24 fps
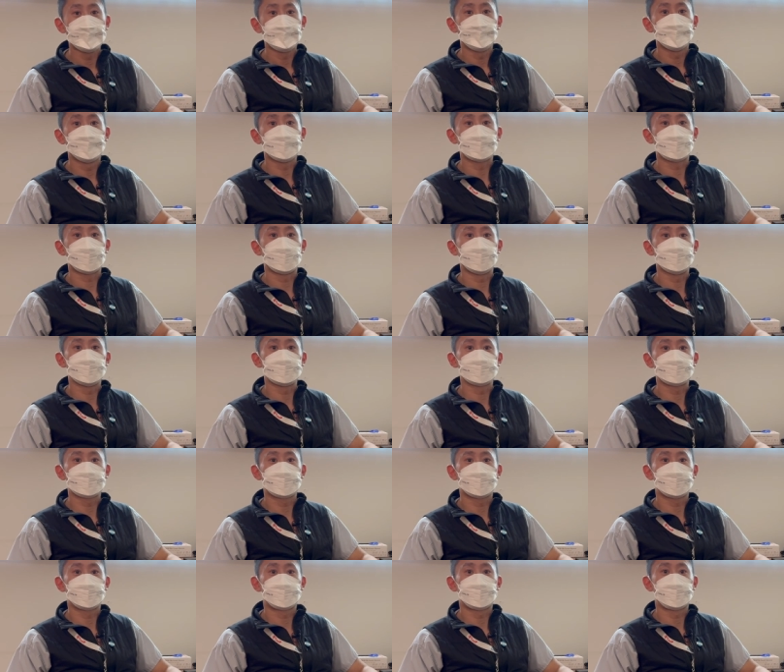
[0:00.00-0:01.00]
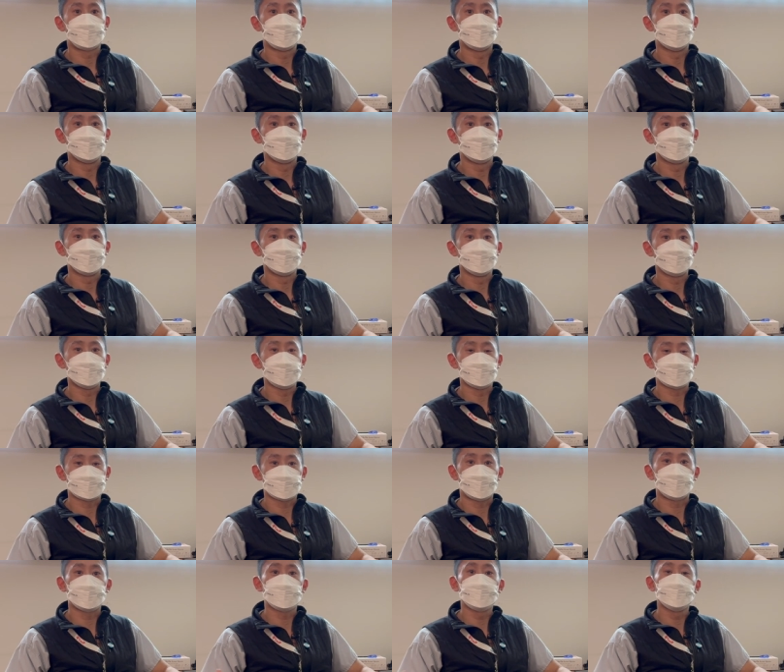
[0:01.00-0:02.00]
because from when they
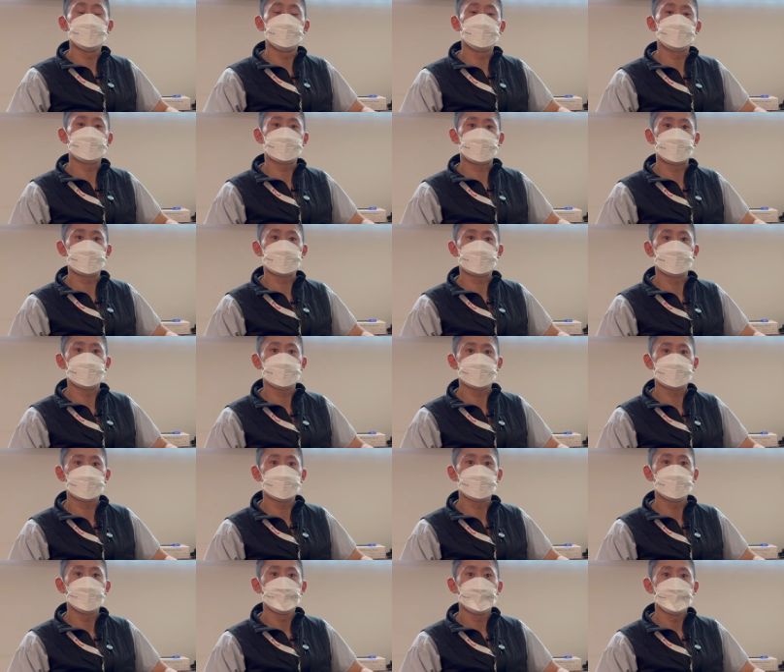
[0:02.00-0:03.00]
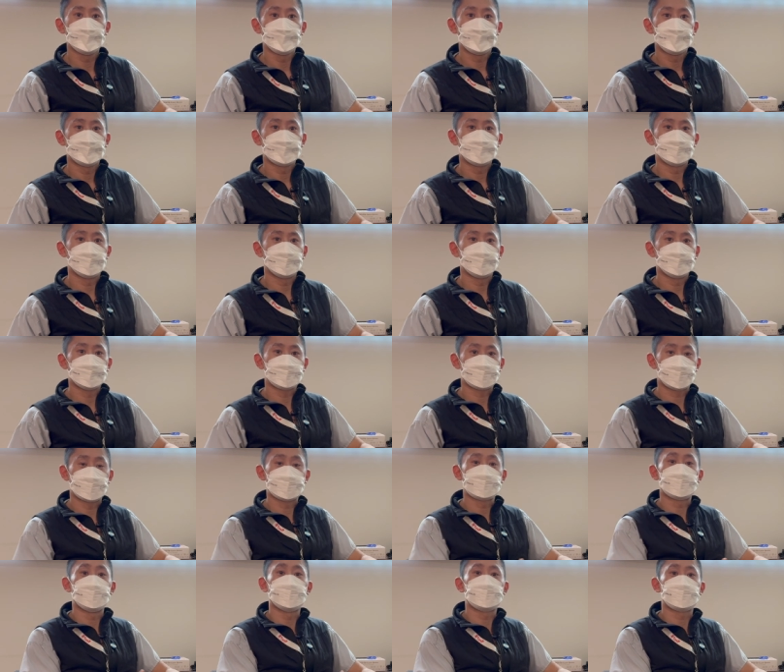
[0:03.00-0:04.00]
saw human transmission, the
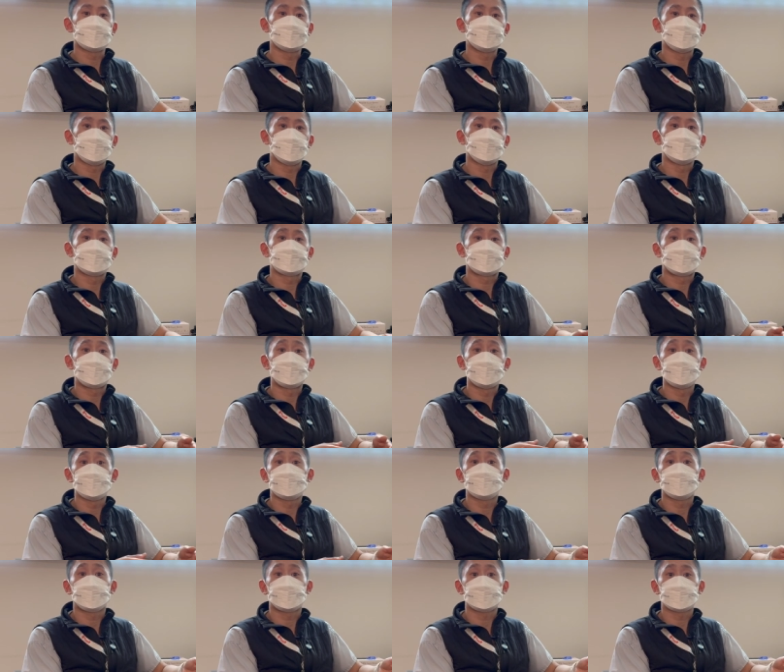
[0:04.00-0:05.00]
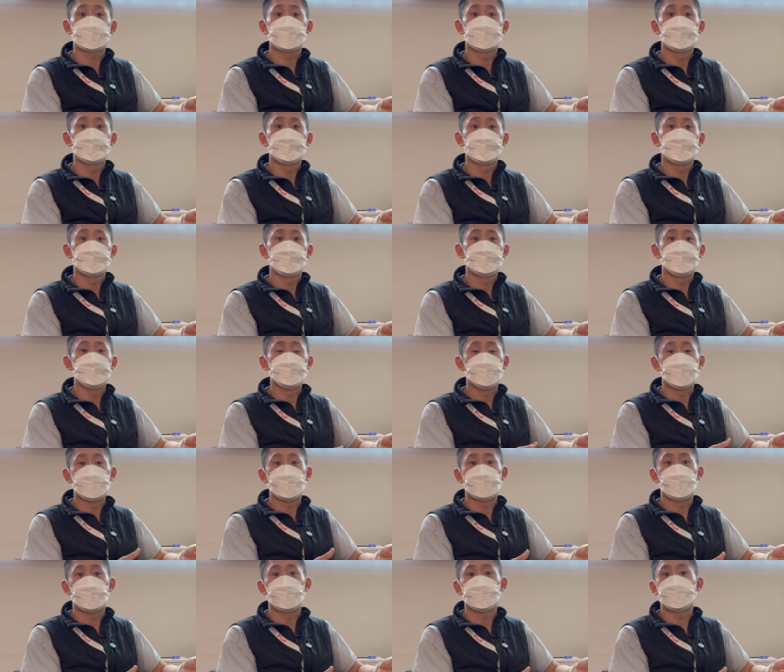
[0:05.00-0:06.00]
transmission chains were pretty short,
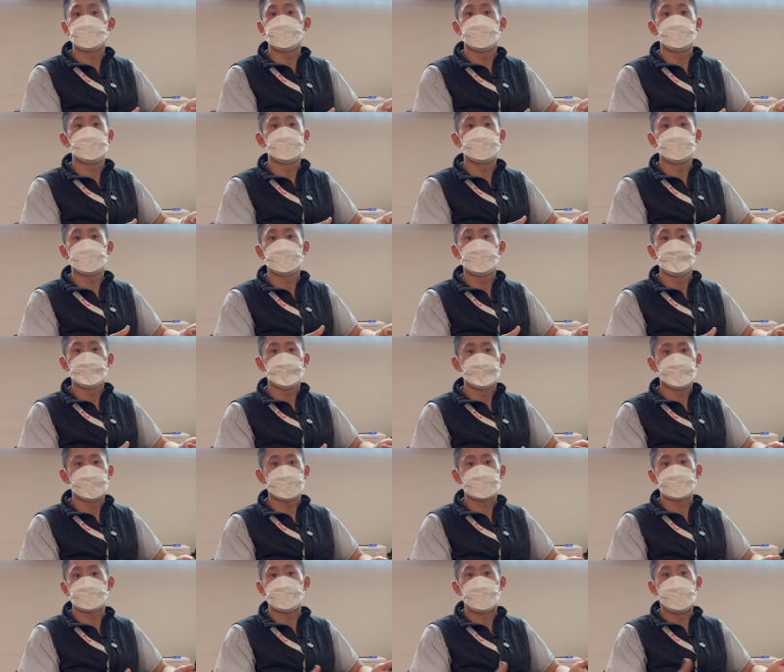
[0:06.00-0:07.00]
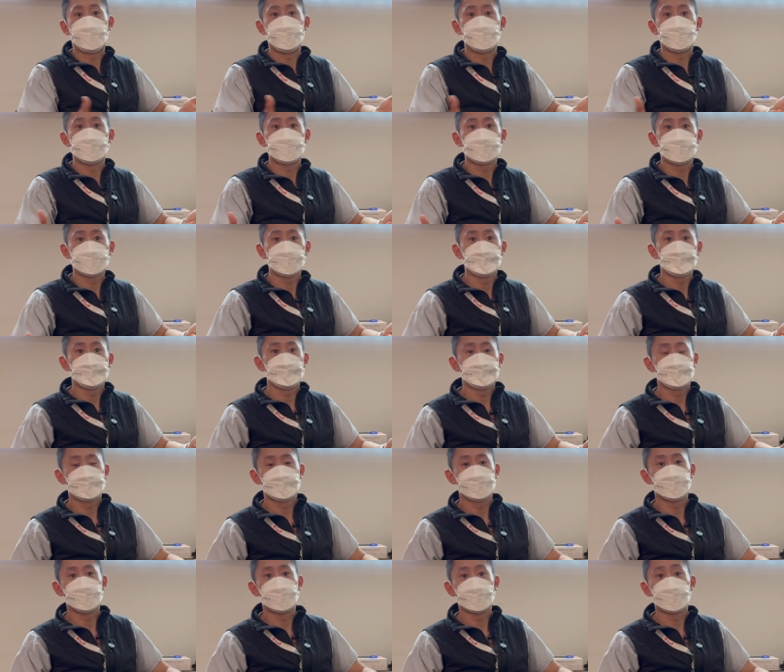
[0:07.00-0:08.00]
meaning that it didn't expand
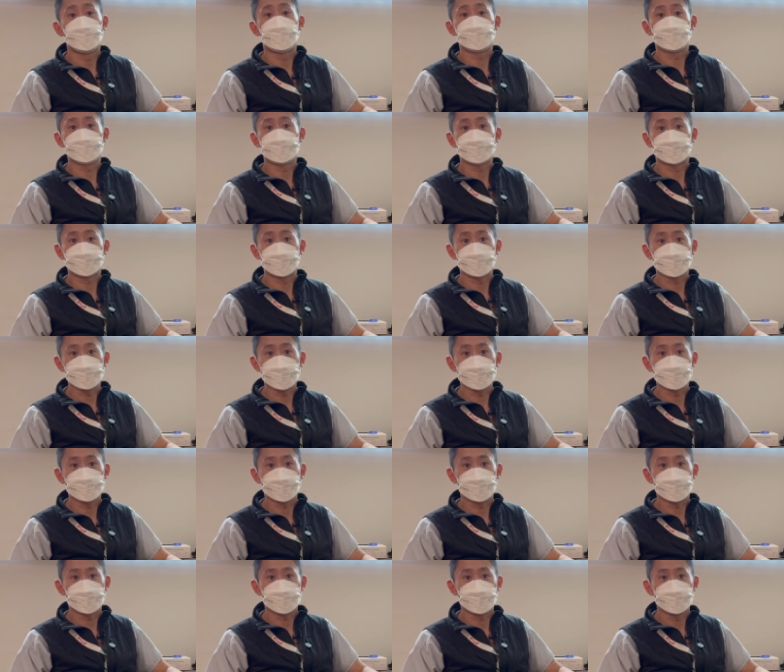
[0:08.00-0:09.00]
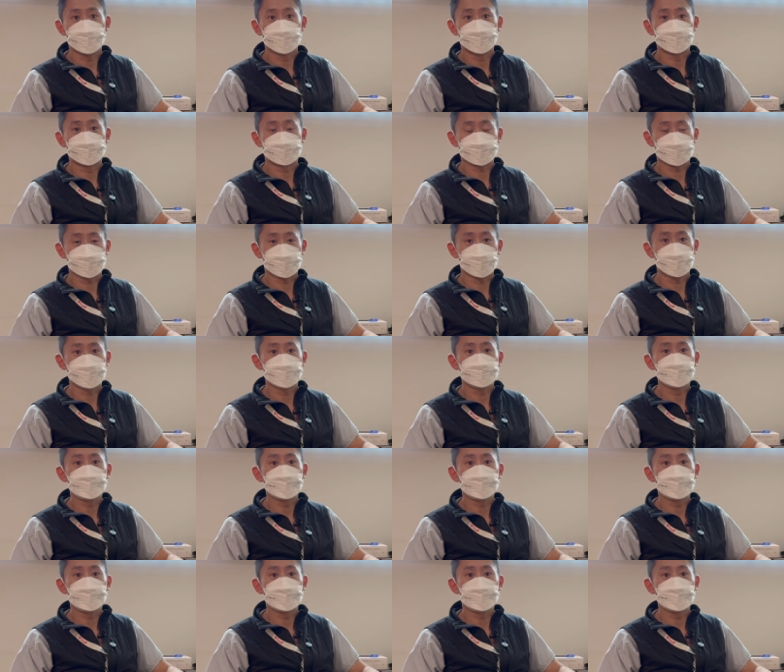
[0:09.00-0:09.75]
to a lot of different people over time.